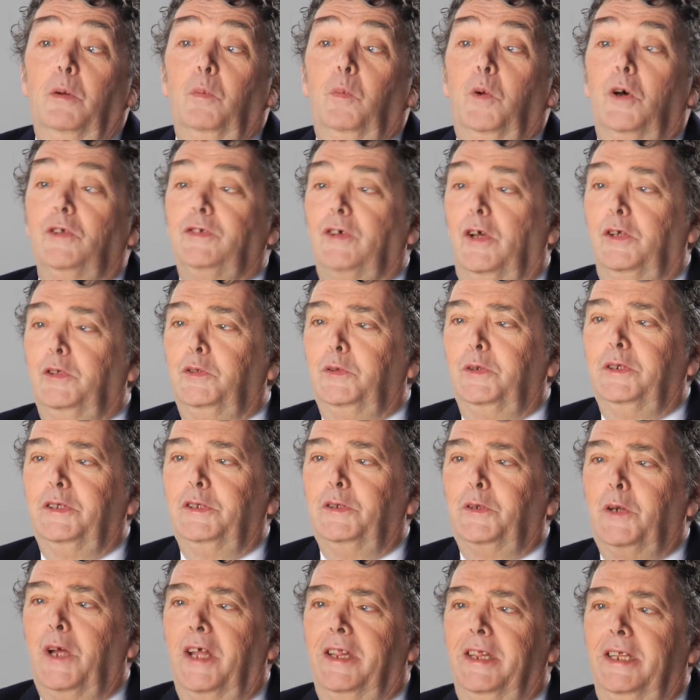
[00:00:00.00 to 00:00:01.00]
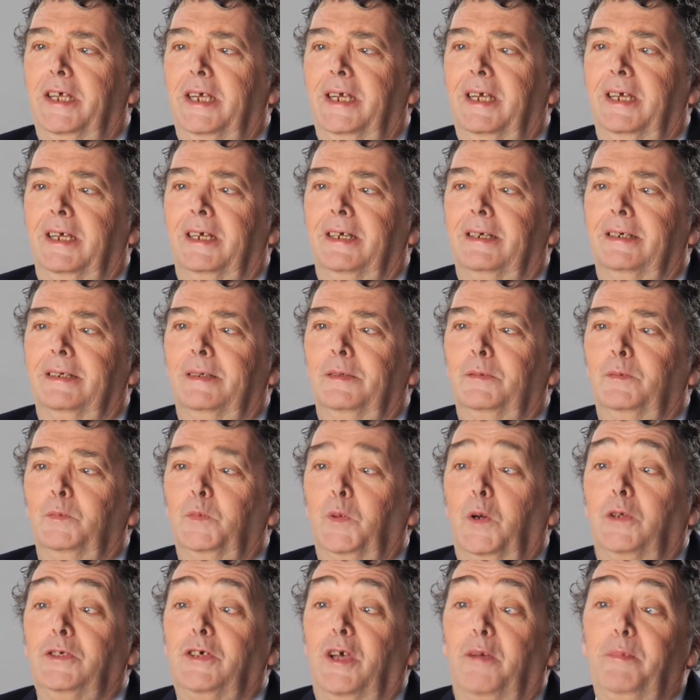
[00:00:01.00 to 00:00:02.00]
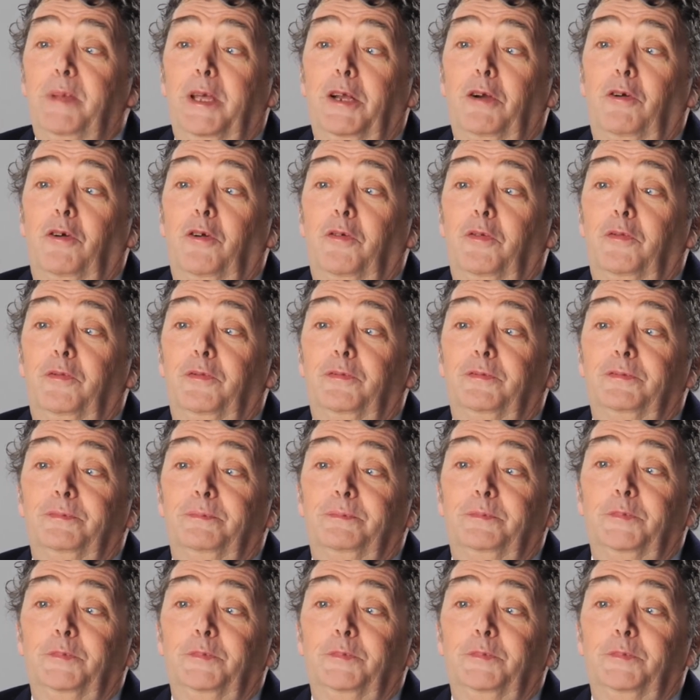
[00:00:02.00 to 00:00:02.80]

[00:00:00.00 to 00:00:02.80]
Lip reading: was I doing the right thing? Was I better off